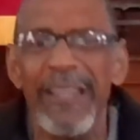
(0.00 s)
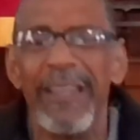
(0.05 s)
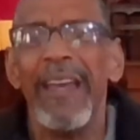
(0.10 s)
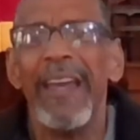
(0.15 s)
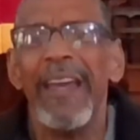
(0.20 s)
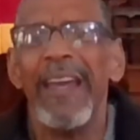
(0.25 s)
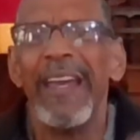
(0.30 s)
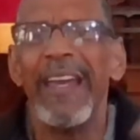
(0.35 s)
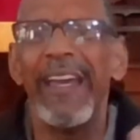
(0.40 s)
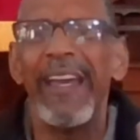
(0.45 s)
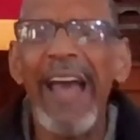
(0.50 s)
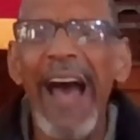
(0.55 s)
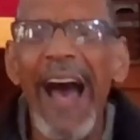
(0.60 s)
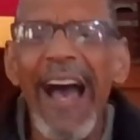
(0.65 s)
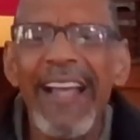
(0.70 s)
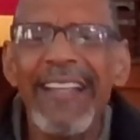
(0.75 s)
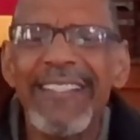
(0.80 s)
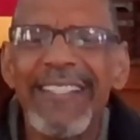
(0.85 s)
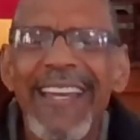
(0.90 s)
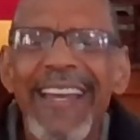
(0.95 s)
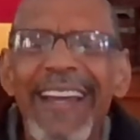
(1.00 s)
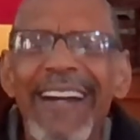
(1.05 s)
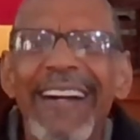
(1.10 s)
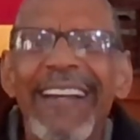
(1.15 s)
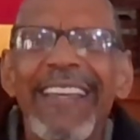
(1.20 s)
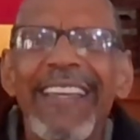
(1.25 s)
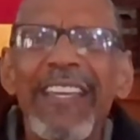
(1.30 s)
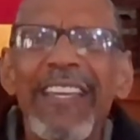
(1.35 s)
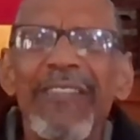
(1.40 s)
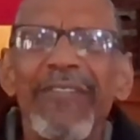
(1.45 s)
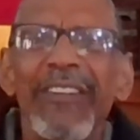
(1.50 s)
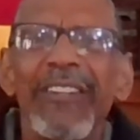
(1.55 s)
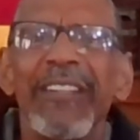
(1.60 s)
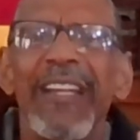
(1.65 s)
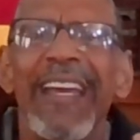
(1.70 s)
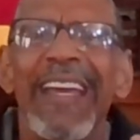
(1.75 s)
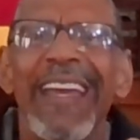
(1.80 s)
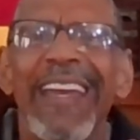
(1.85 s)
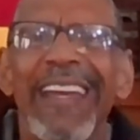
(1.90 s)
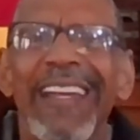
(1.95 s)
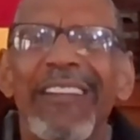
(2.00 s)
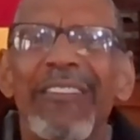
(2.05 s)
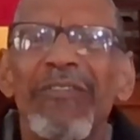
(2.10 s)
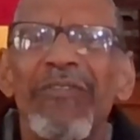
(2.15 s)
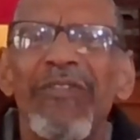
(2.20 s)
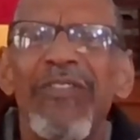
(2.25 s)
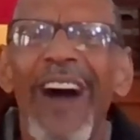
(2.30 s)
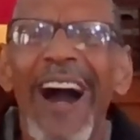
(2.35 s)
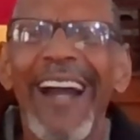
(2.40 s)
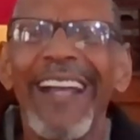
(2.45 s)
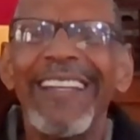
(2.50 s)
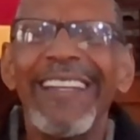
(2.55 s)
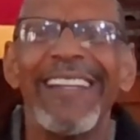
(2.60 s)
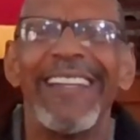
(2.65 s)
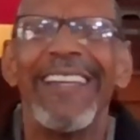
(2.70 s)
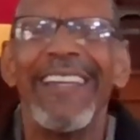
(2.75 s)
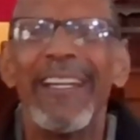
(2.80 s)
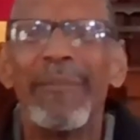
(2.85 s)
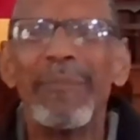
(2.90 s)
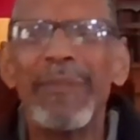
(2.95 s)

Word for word: And Isaiah even invited him to